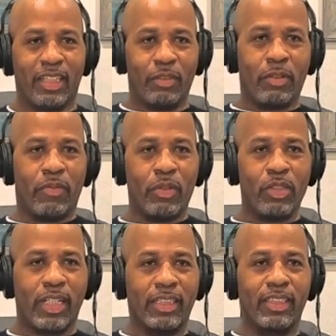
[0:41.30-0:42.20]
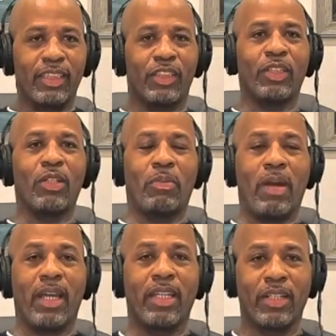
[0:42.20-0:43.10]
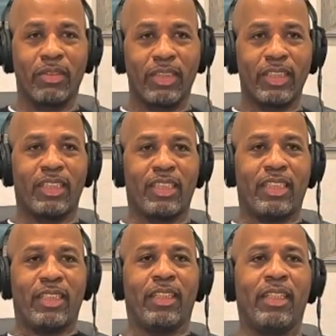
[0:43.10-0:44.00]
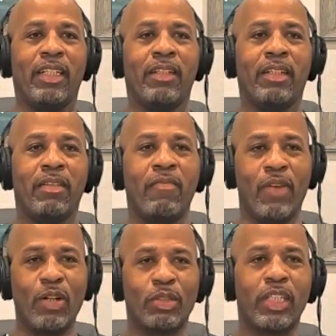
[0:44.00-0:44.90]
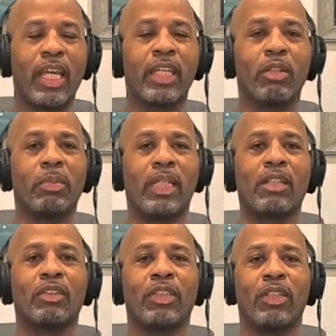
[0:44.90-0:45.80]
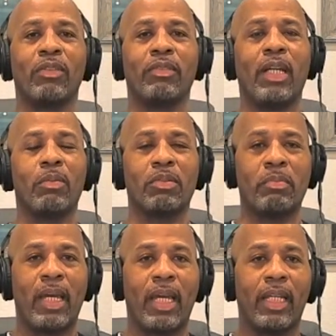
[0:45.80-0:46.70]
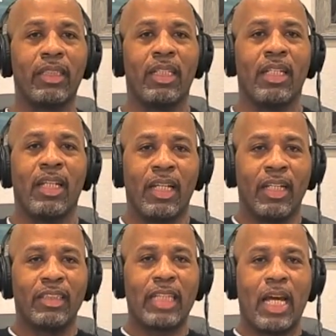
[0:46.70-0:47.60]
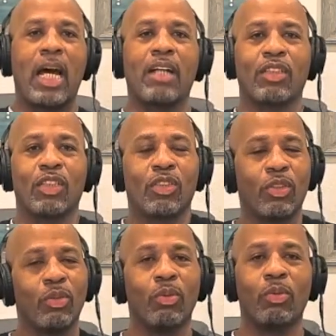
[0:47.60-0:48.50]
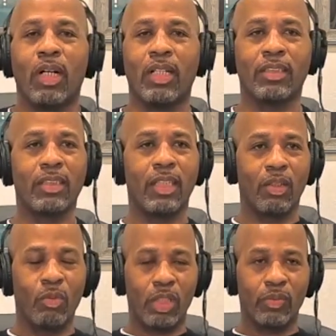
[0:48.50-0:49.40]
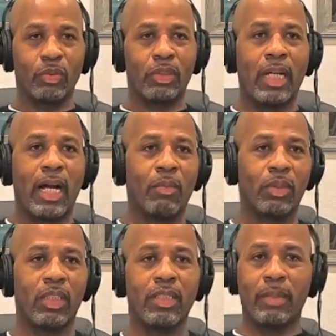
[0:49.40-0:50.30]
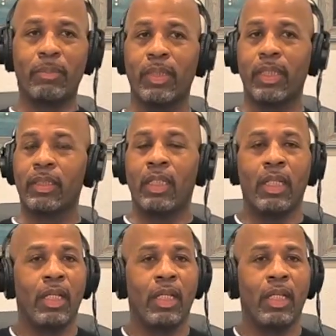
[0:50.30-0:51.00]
if you look at this shirt right here, this is the first Kick Your Butt Out shirt that was made. Shout out to Sue. She did a wonderful job with the template,